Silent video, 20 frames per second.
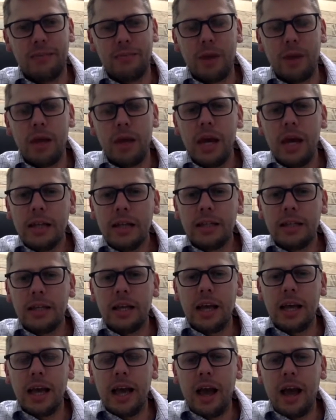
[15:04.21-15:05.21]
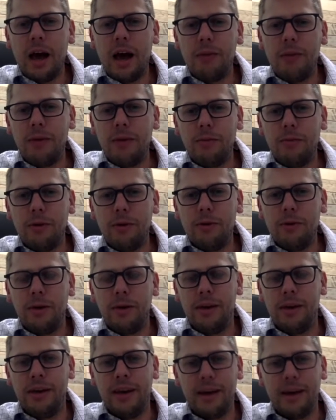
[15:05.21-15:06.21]
But I mean, what?
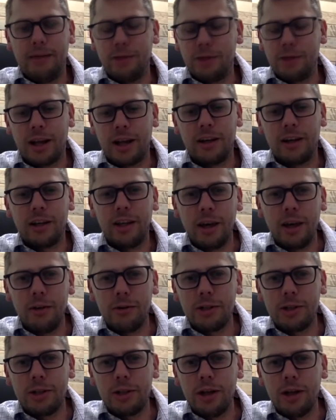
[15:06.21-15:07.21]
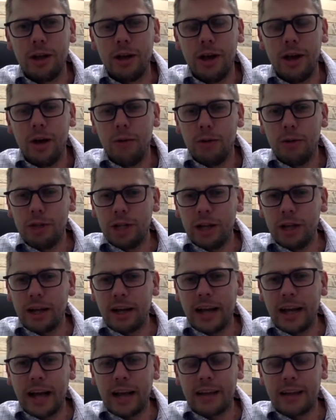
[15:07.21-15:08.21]
Yeah, I'm just kind of curious. Do you know, was she like
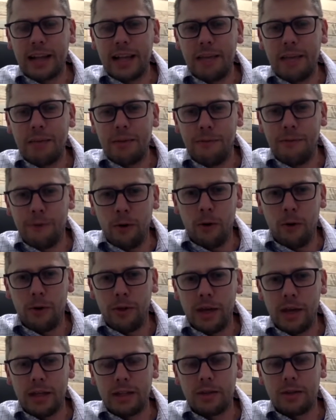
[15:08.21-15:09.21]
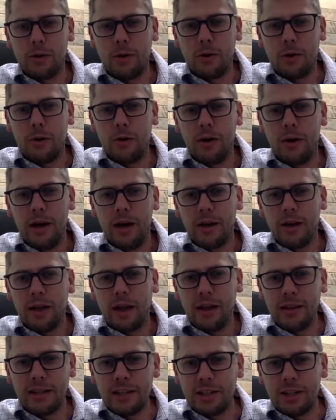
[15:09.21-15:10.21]
an athlete before this, or
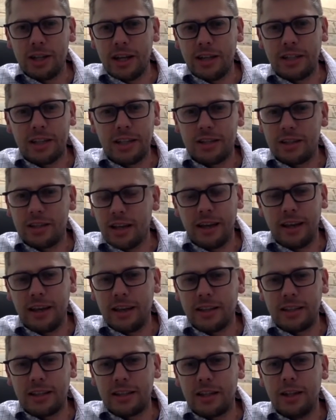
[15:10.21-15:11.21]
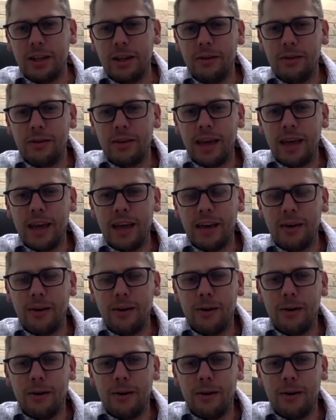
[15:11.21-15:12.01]
like, is this a new thing, or?